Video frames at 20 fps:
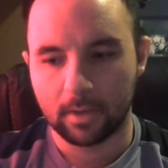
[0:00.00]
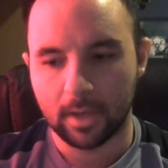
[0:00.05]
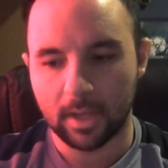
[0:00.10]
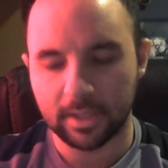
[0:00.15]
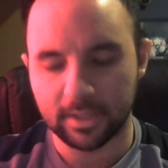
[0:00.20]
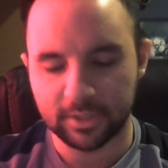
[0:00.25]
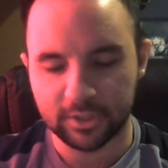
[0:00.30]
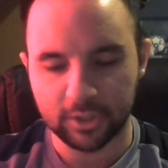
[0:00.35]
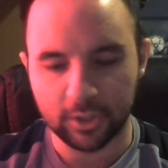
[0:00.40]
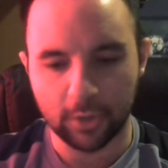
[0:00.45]

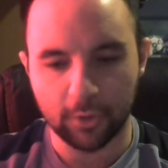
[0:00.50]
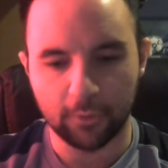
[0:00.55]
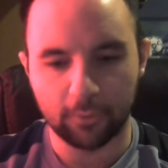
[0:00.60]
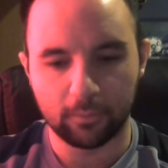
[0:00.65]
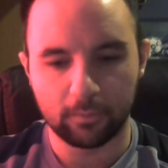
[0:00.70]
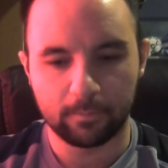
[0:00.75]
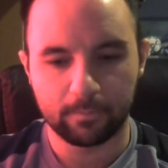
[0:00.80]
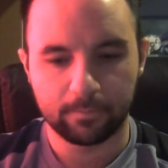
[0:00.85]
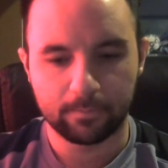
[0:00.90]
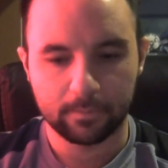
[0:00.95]
And
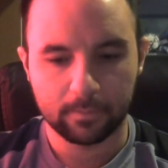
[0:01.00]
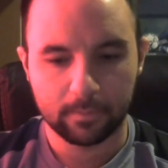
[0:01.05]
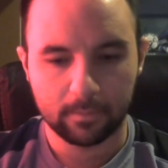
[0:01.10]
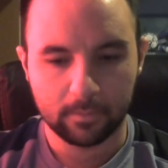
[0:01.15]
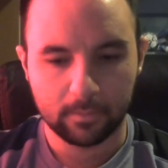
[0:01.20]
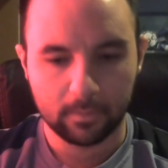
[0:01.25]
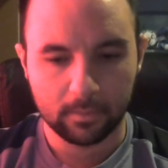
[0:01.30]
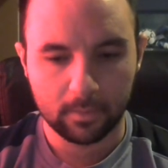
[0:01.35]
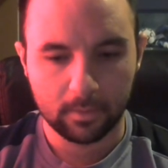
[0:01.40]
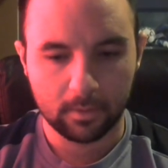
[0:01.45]
so
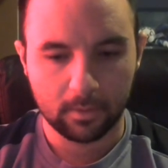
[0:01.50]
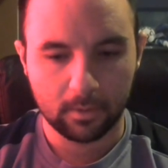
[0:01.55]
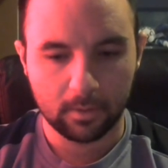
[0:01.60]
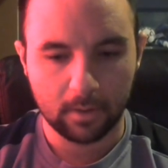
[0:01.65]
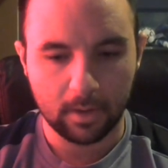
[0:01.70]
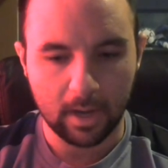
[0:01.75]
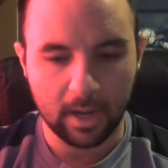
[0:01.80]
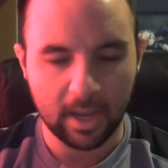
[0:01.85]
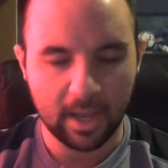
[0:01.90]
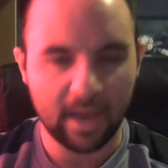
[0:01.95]

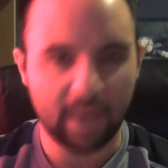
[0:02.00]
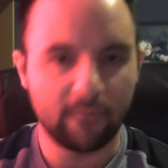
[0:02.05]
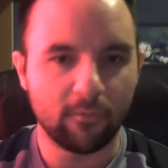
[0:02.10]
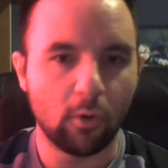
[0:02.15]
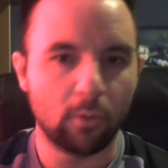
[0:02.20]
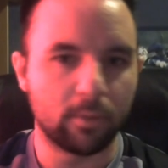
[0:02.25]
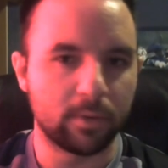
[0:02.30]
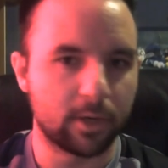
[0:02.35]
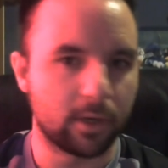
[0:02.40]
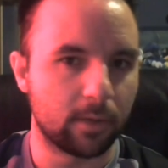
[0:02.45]
I have
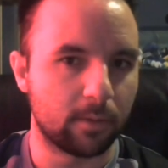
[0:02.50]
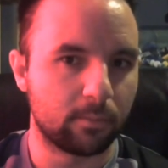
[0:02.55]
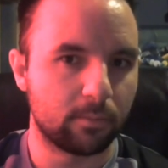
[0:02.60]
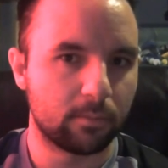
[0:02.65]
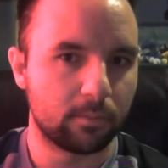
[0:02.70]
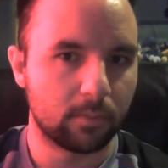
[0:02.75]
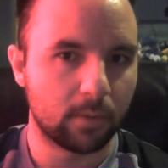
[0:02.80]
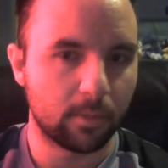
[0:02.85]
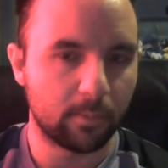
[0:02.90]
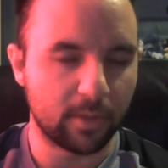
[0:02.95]
opened up
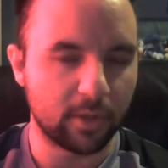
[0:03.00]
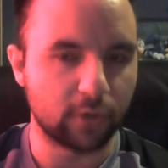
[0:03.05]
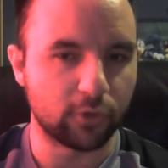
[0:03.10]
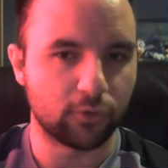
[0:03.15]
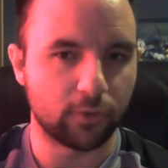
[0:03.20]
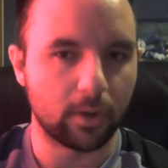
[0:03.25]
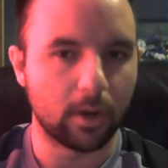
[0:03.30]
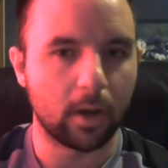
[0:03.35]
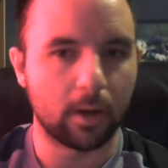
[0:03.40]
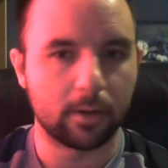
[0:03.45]
a
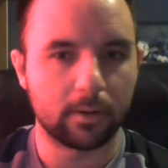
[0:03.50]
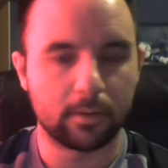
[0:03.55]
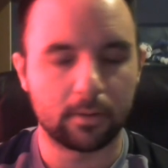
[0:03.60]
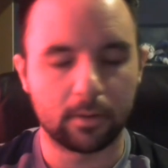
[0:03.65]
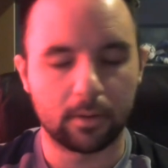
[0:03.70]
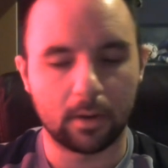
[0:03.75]
Patreon.